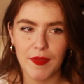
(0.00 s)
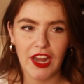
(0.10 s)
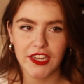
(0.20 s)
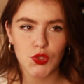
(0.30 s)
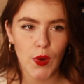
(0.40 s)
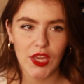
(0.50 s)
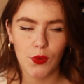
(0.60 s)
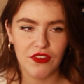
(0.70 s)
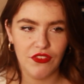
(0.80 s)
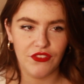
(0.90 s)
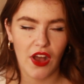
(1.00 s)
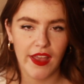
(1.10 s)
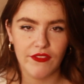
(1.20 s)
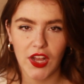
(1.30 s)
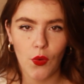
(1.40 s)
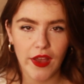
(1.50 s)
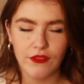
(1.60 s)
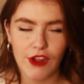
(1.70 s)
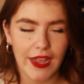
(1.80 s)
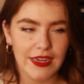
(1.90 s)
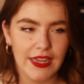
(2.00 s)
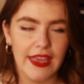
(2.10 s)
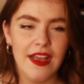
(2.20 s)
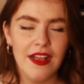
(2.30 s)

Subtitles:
they're like 20 quid for 5, and quite frankly,